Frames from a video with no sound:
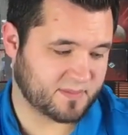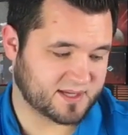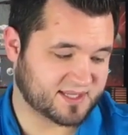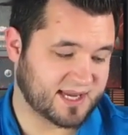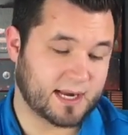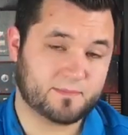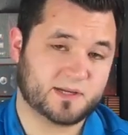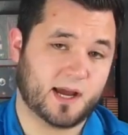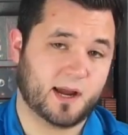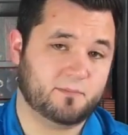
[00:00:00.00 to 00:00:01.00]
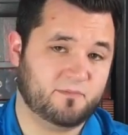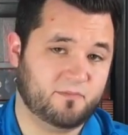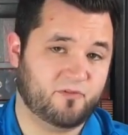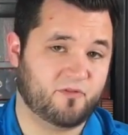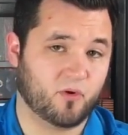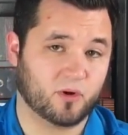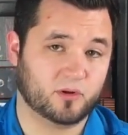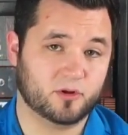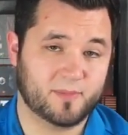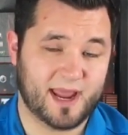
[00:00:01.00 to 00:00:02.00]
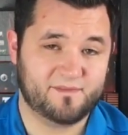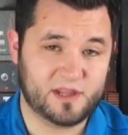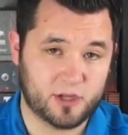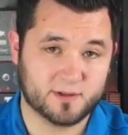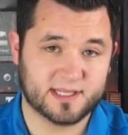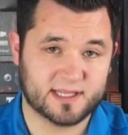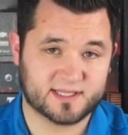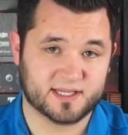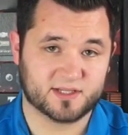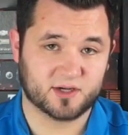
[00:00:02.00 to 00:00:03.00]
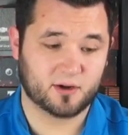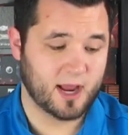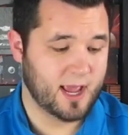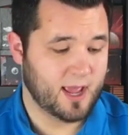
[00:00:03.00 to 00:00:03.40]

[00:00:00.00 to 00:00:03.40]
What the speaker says: The setup time for Gloomhaven using this insert,